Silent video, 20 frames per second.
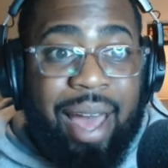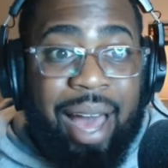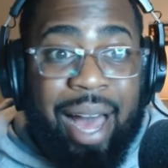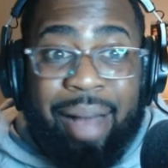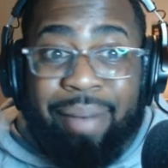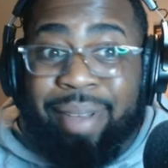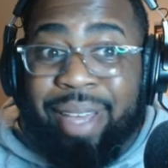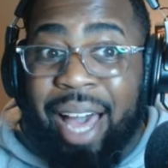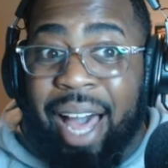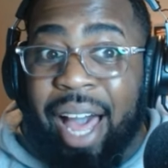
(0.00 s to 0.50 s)

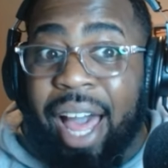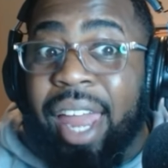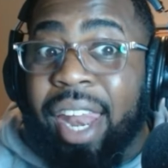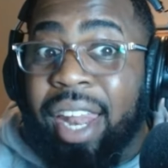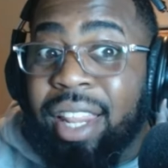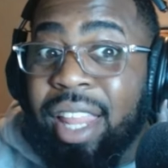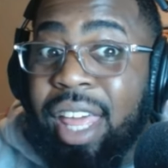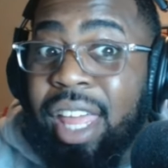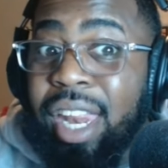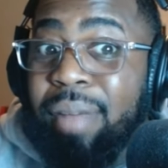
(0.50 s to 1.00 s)
I'm kind
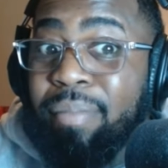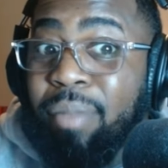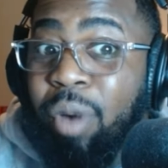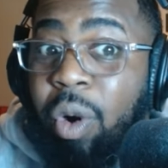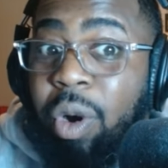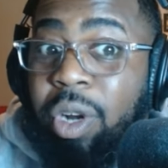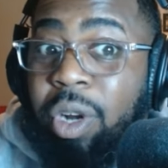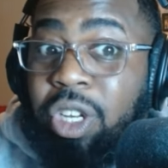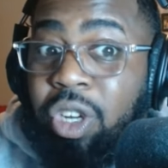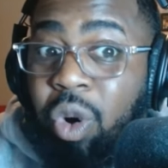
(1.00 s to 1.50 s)
of leaning
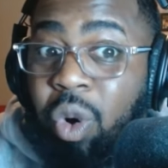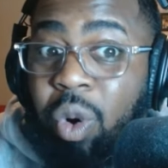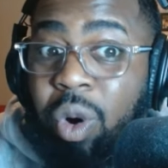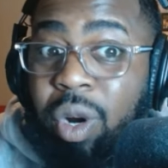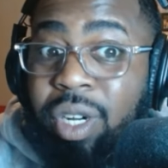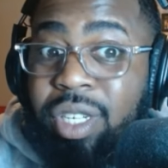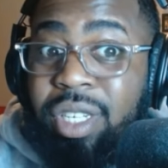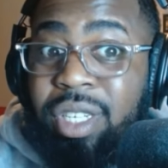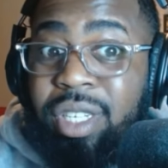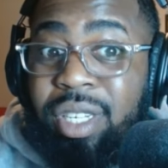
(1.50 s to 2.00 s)
more
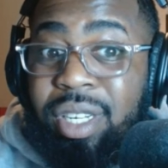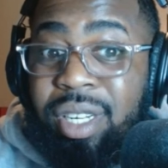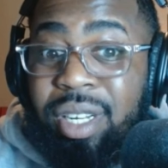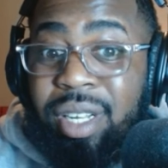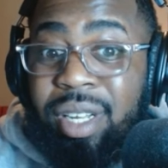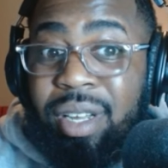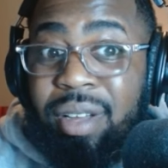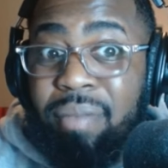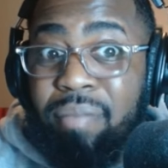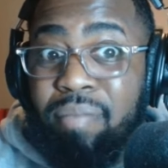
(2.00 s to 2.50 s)
towards
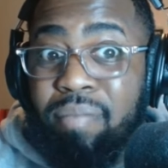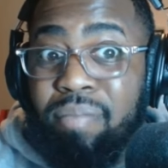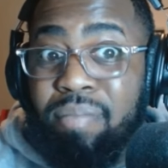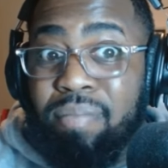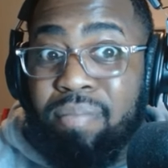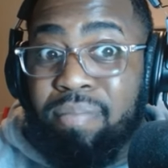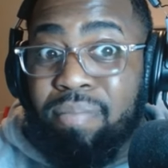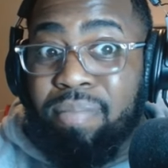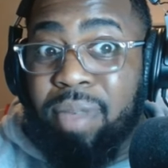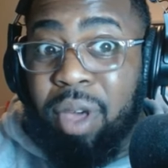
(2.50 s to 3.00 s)

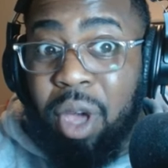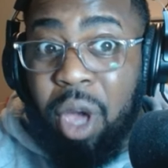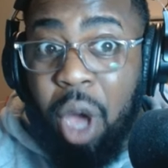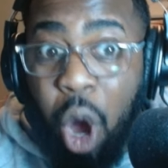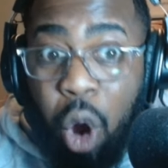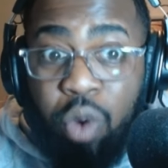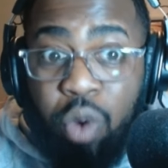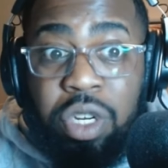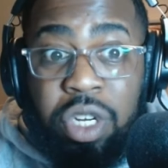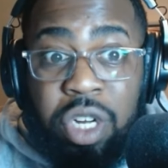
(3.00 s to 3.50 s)
the
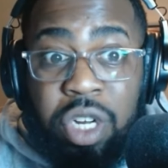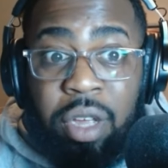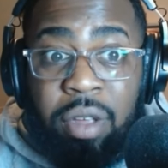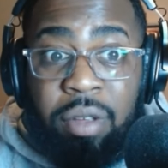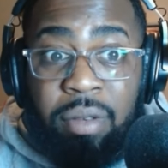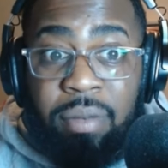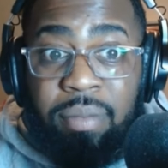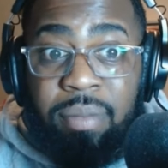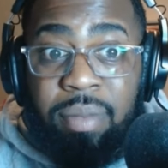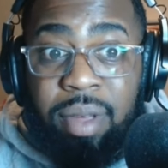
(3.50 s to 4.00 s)
coaching,
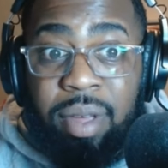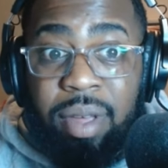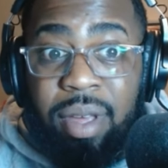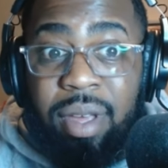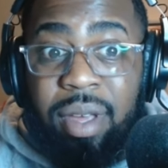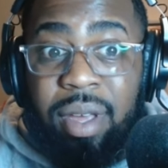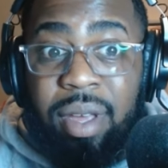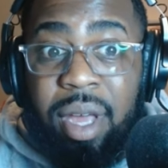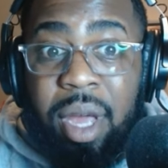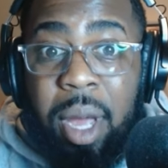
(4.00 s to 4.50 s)

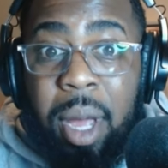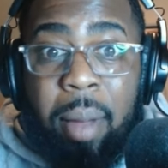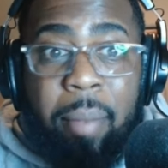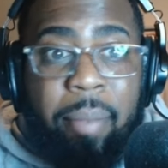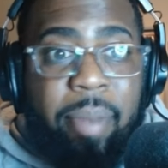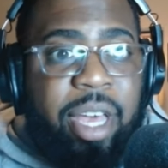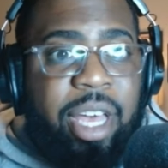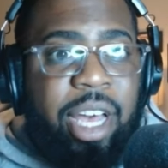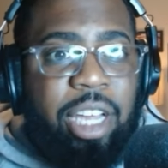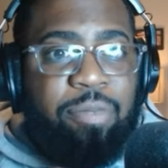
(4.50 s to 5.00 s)

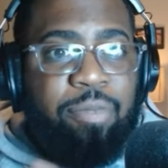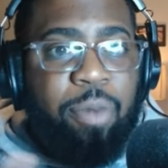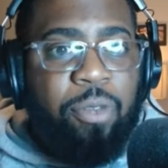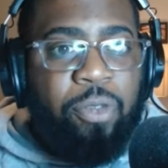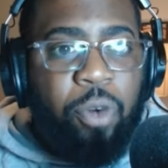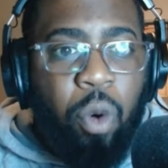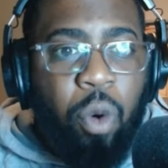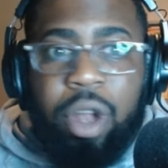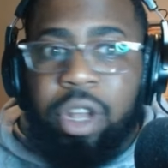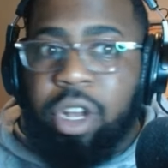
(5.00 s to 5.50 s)
because
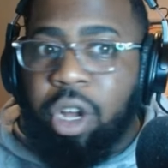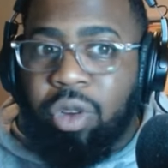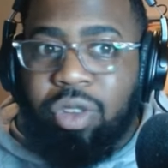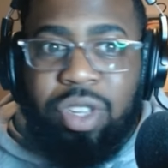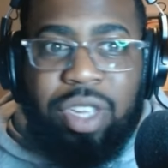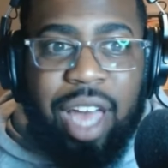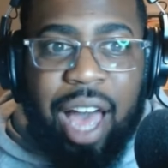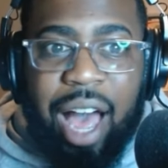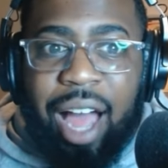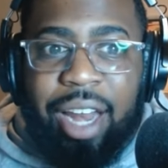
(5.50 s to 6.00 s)
before Knowles
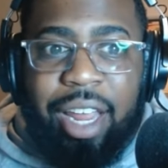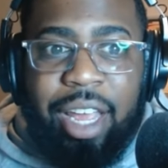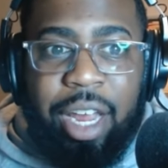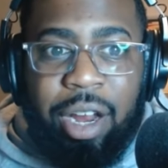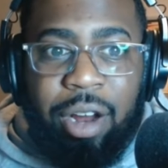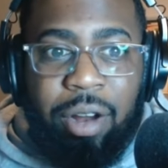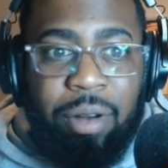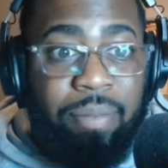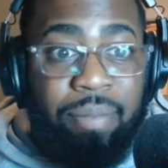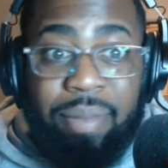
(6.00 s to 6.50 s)
got
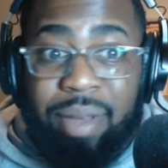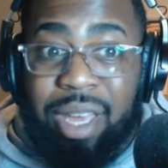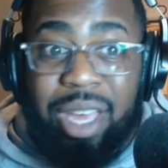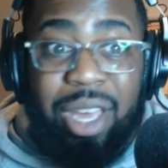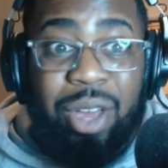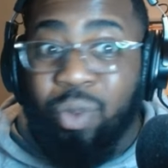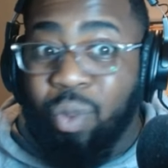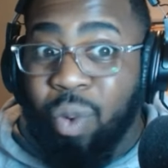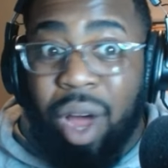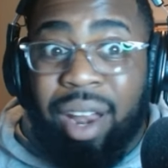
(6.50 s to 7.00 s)
here,
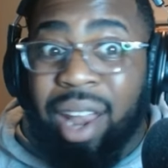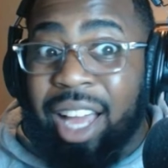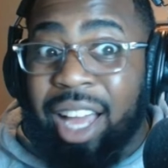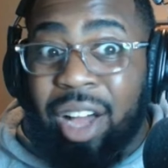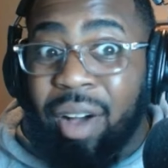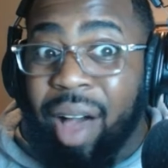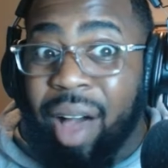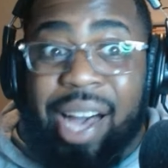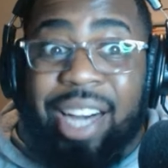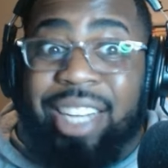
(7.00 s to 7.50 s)
it wasn't like
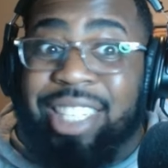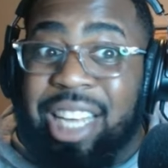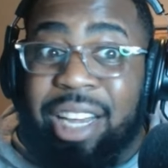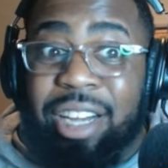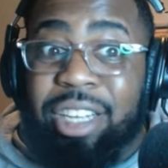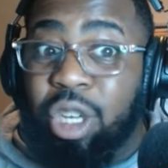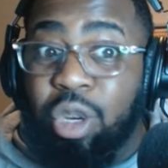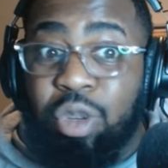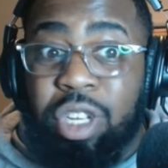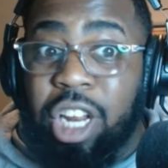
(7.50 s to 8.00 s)
Ohio State
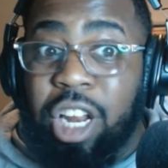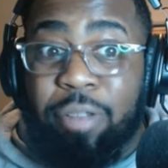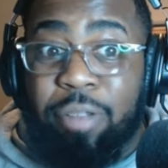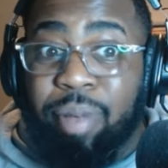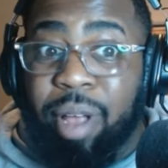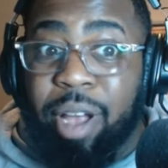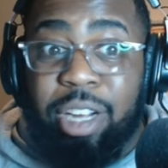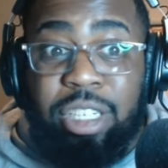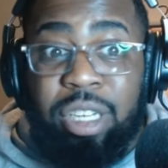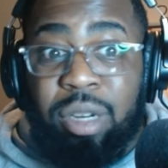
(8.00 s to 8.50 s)
was using these
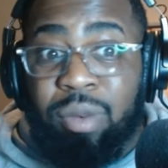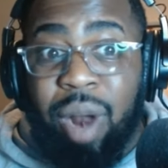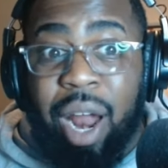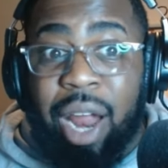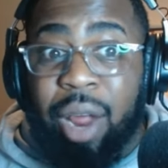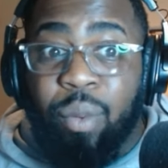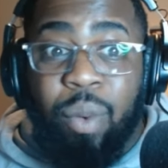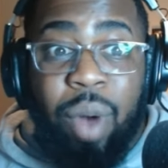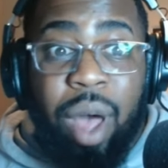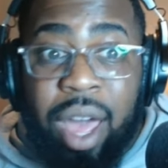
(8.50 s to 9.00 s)
players the
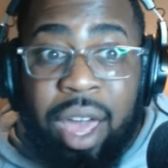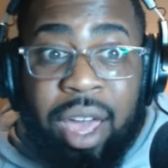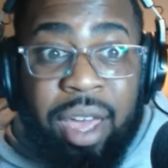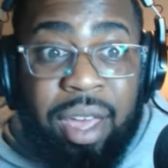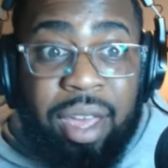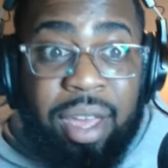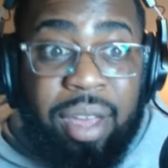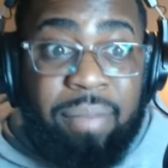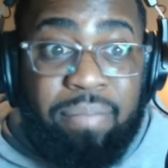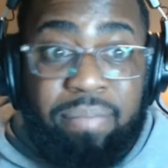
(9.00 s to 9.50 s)
right way.
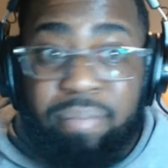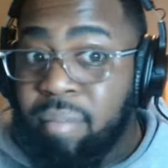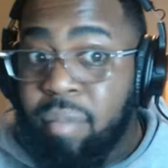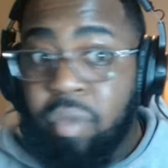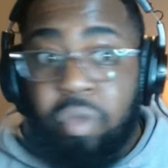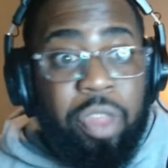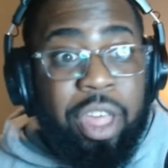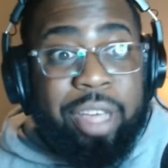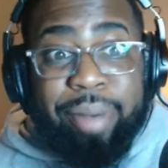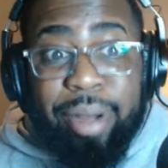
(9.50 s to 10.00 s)

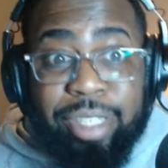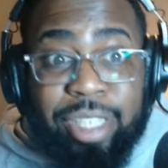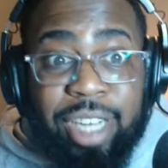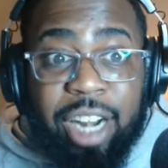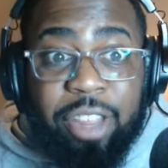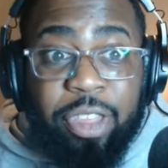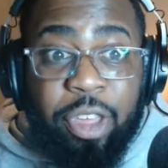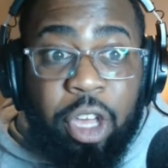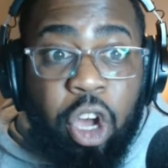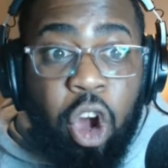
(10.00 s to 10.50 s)
Think about
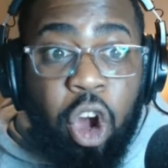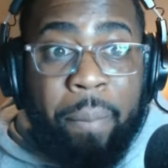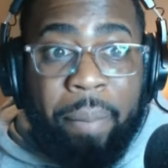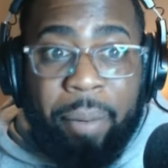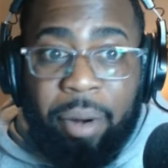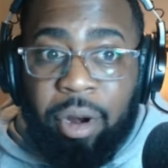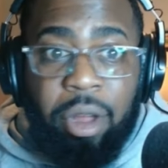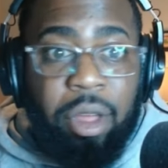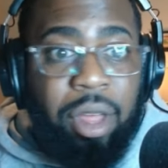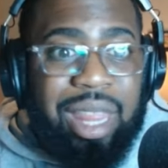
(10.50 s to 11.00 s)
Jonathan
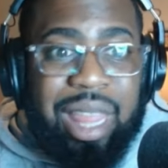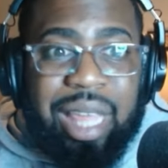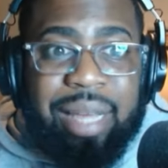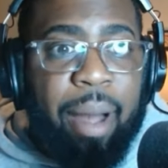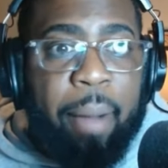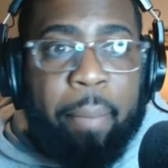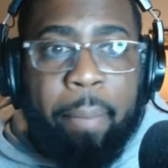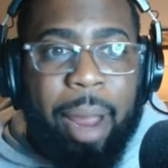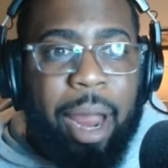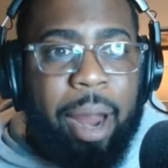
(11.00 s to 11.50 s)
Cooper. Think
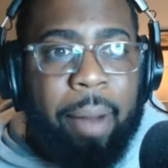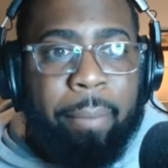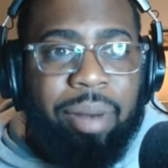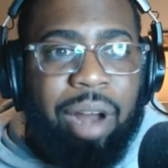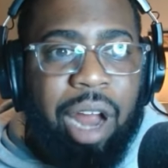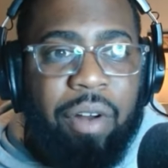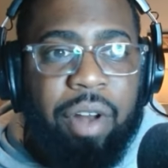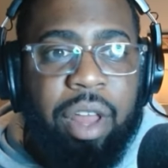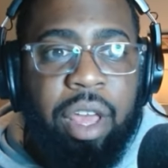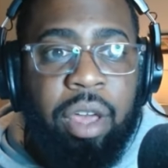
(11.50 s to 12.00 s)
about Baron
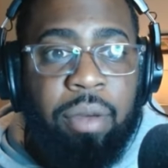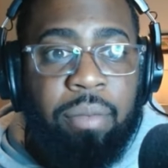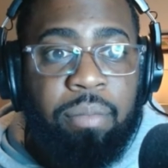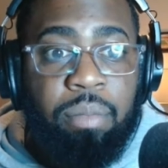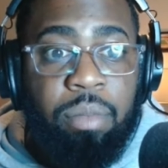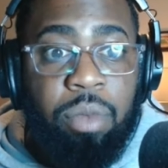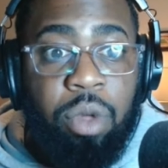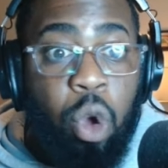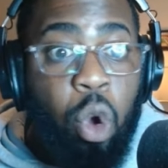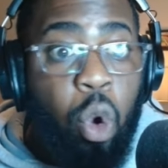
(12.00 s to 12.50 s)
Browning.
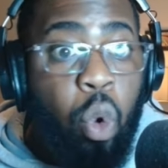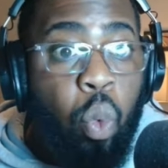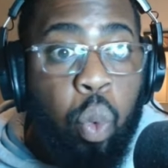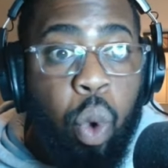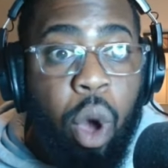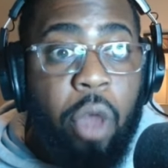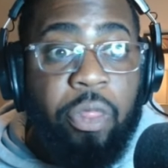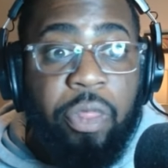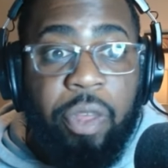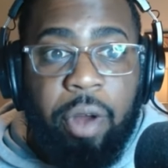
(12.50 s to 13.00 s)

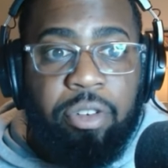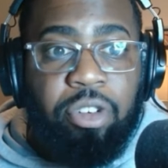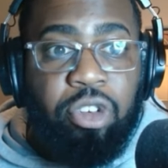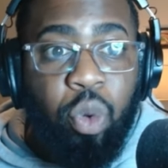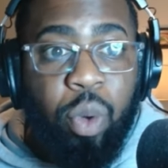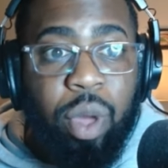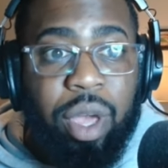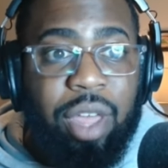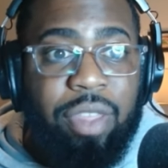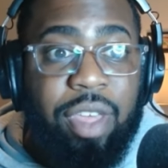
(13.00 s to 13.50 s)
What they're
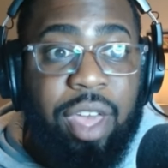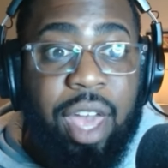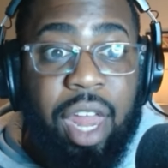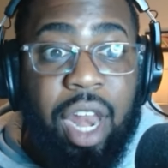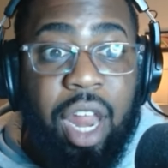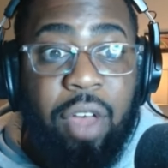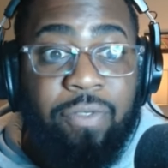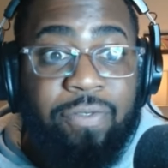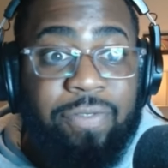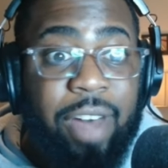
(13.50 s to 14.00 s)
doing in the
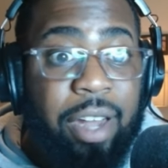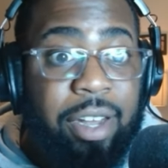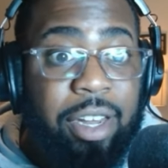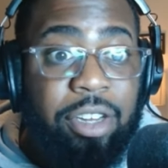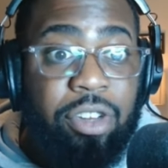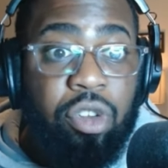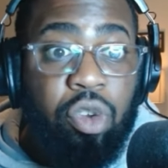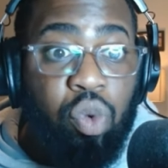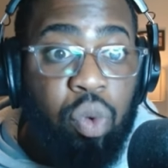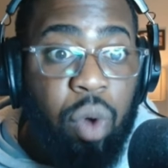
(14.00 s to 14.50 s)
NFL
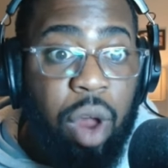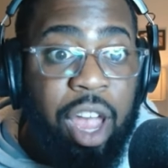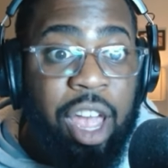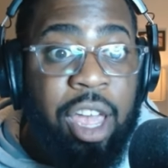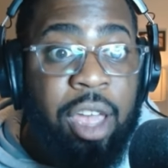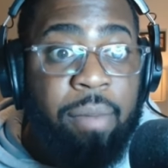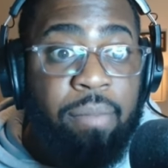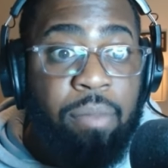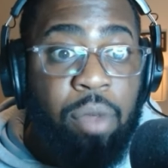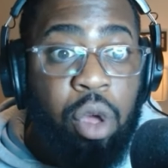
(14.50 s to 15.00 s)
is great.